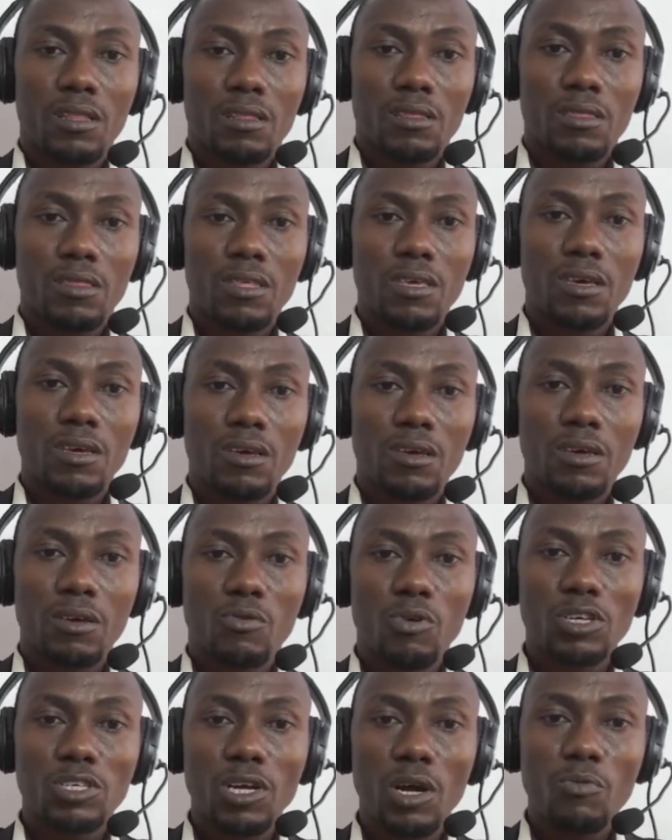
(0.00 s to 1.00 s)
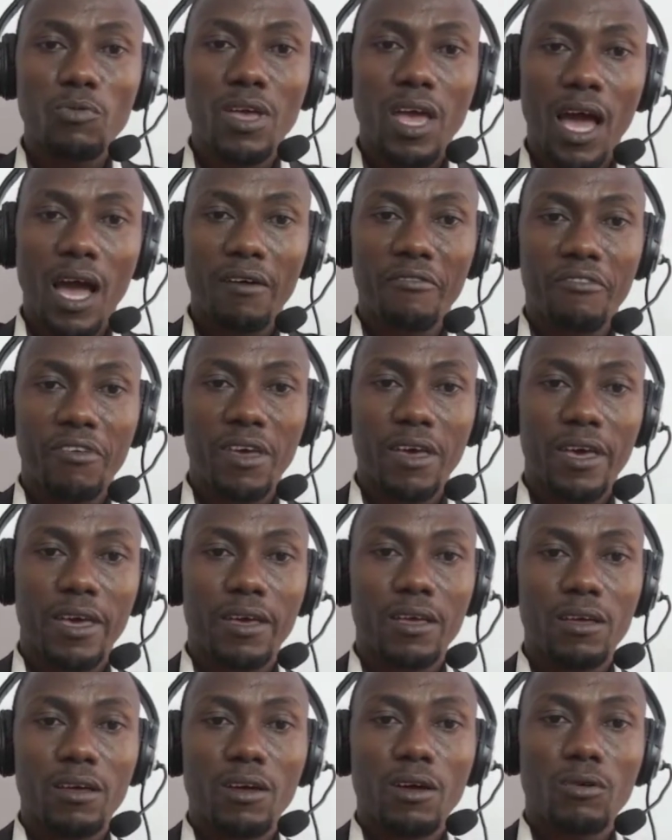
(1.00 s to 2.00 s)
the equation we have
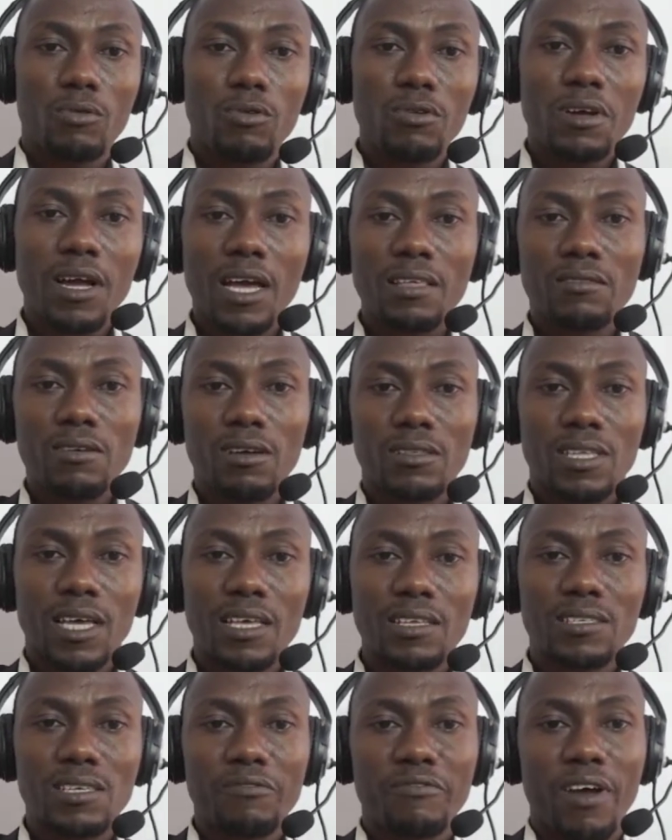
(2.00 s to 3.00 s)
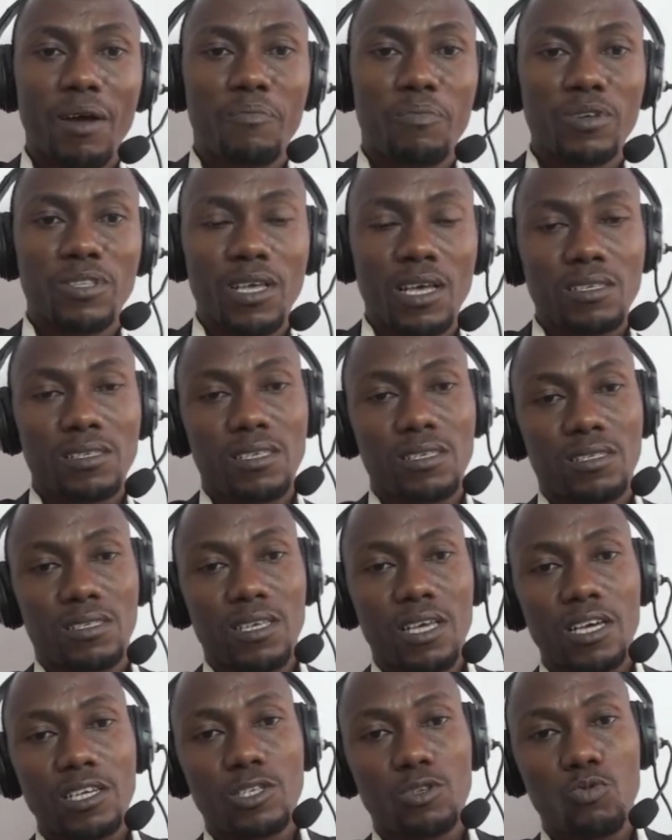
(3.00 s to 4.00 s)
here, look at the alternative hypothesis
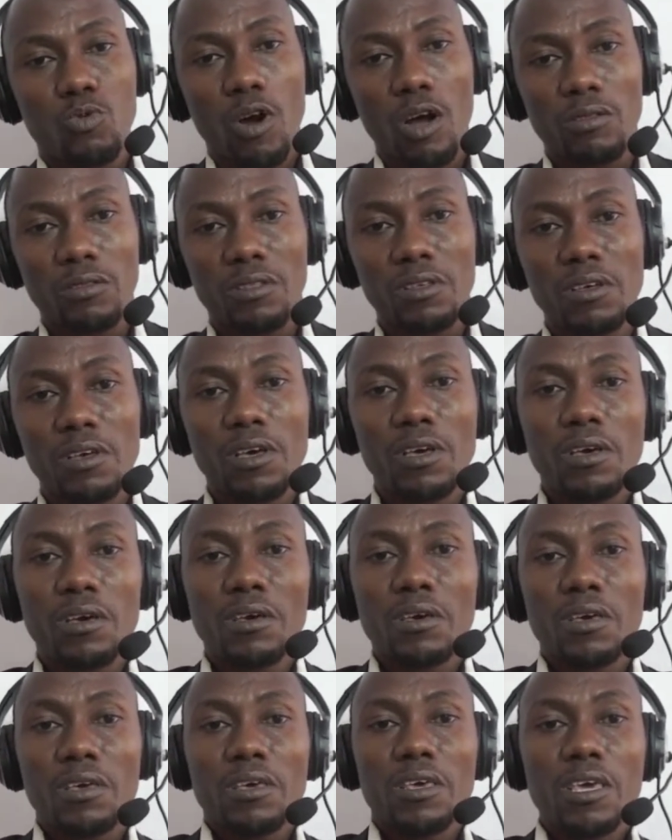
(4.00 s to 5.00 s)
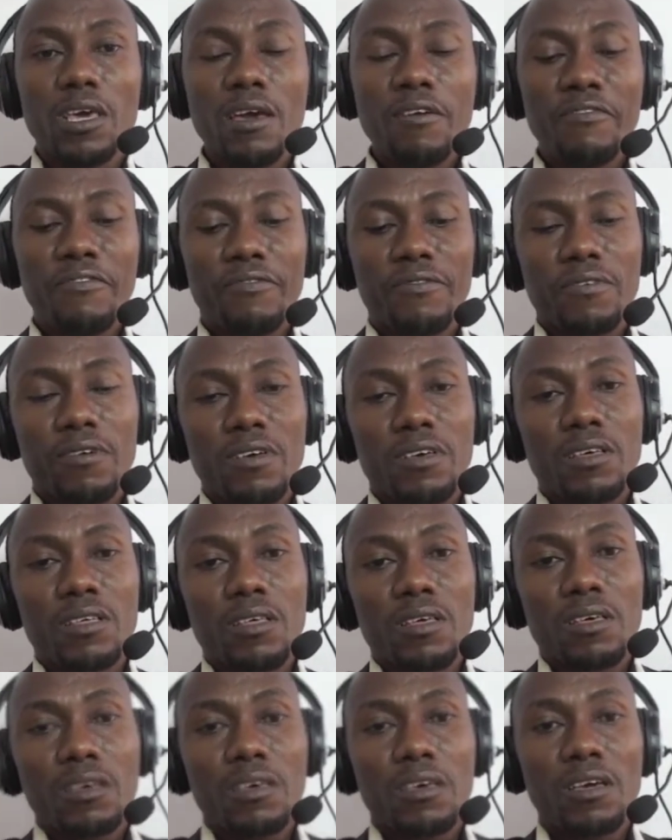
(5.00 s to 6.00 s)
H1. If
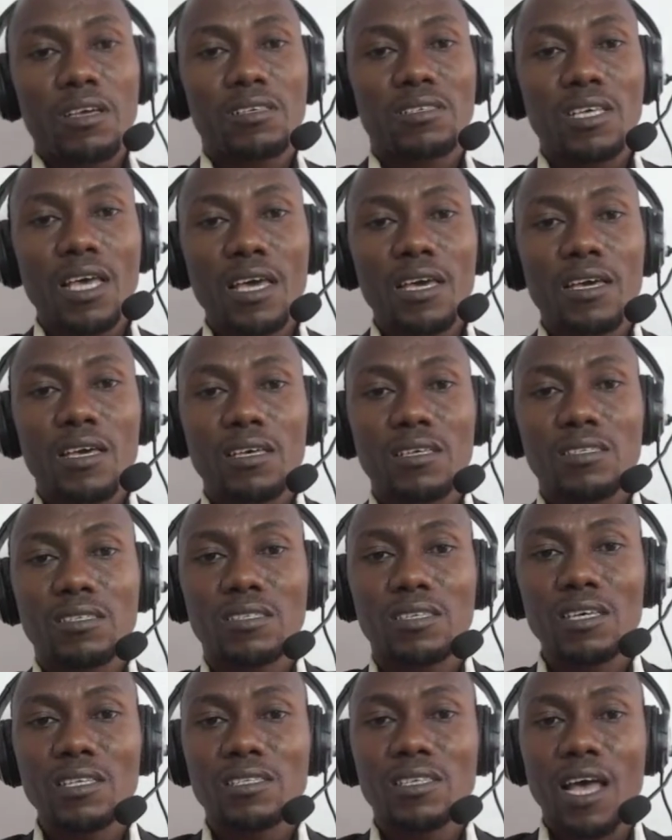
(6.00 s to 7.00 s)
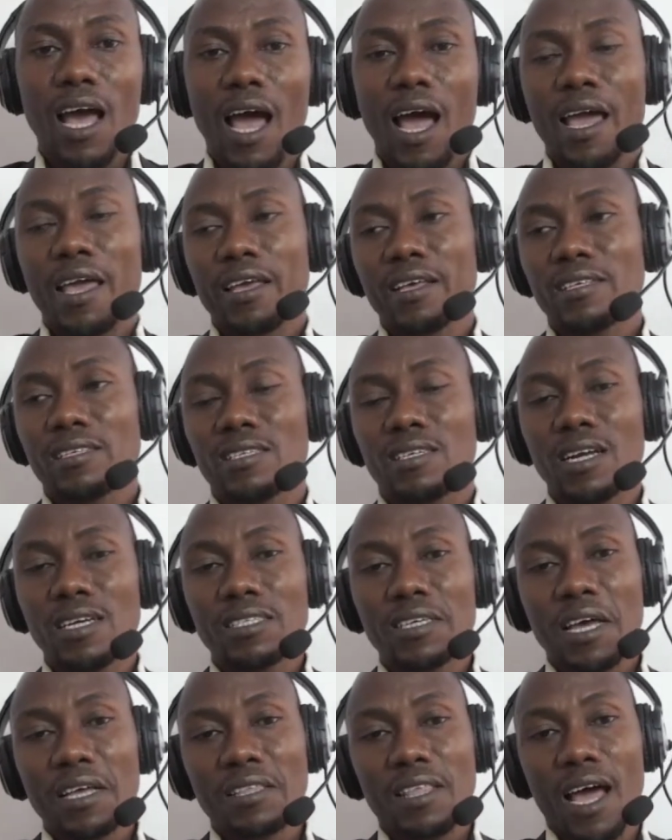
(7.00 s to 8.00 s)
it says theta is
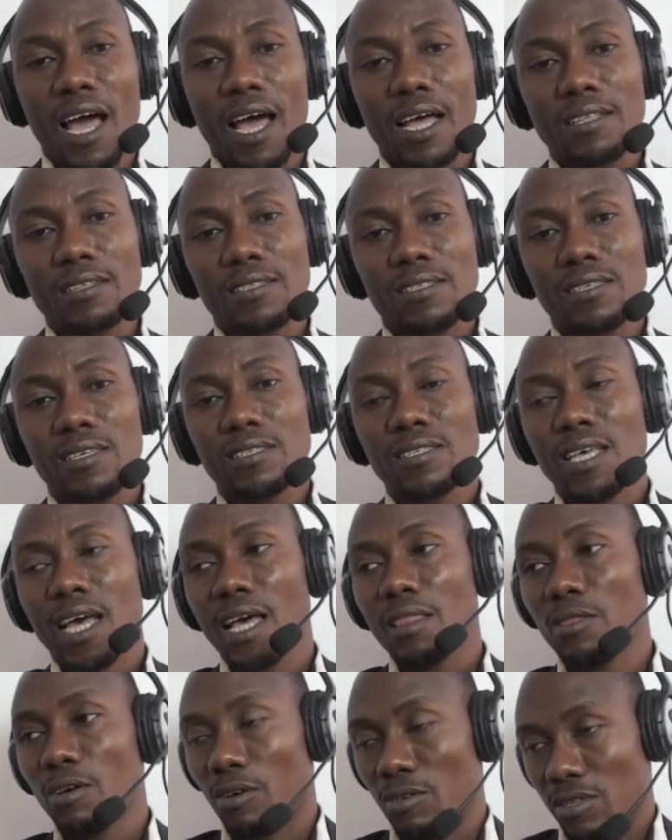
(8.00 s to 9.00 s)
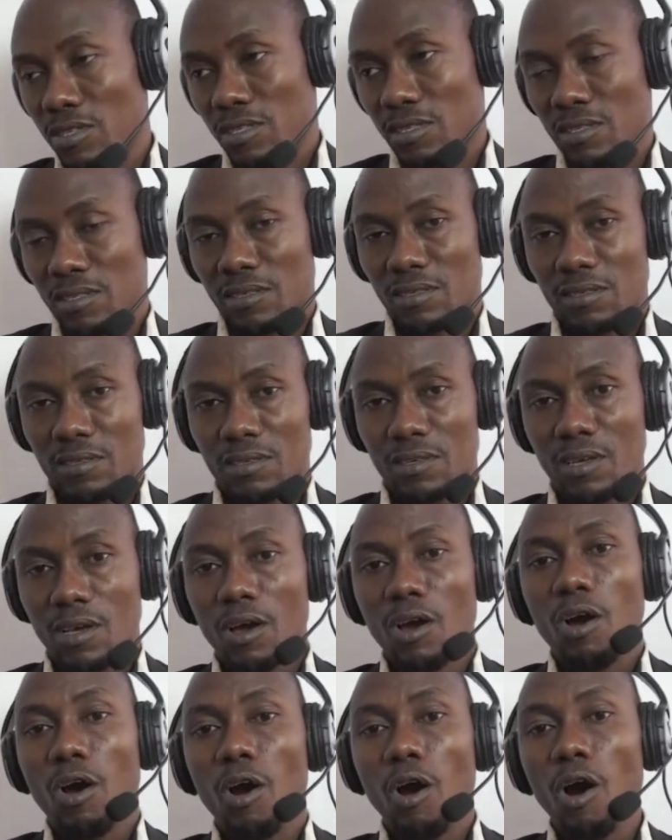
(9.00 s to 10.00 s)
greater than theta naught
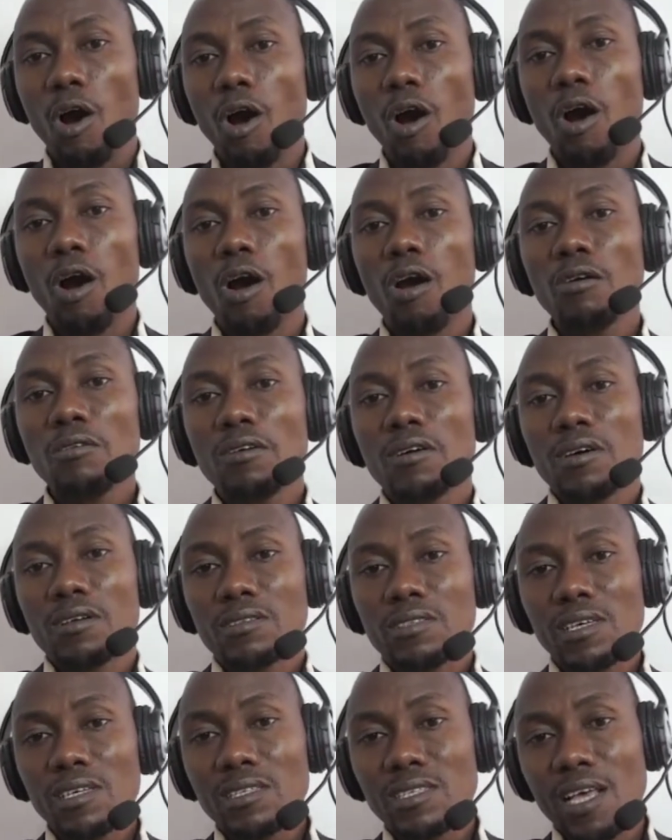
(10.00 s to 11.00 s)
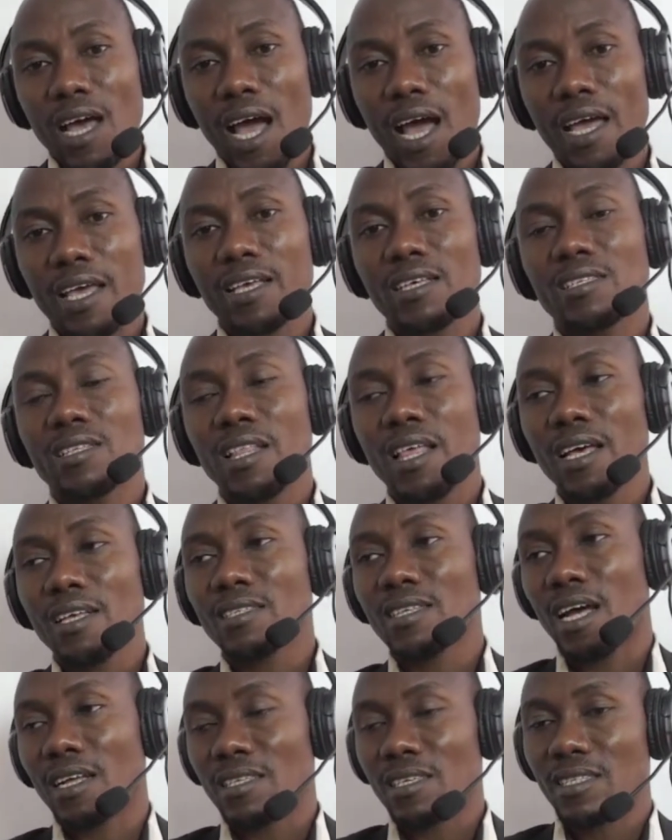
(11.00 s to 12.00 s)
or theta is less
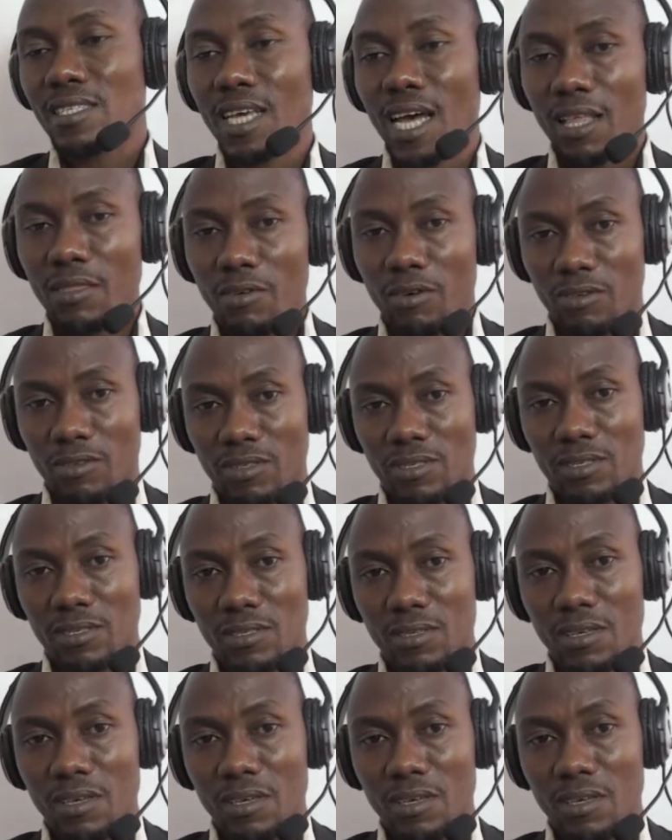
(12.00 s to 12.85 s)
than theta naught,